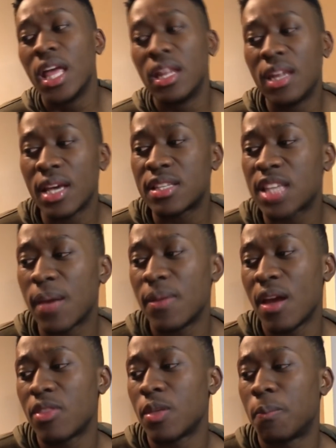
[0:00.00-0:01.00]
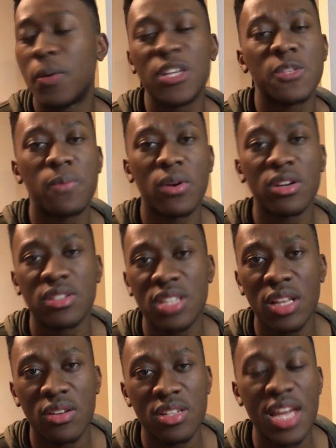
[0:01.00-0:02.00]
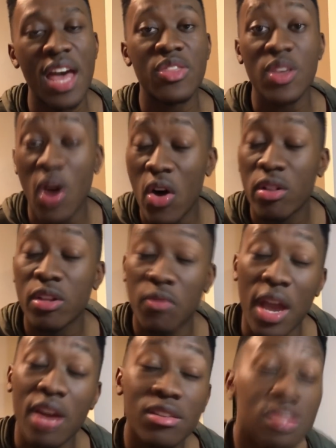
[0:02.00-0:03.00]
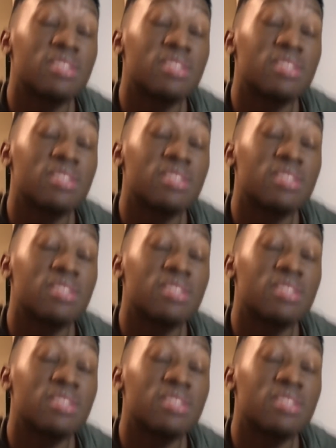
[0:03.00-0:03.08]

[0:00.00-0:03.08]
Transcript: Next game, we have the Pittsburgh Steelers at the Oakland Raiders.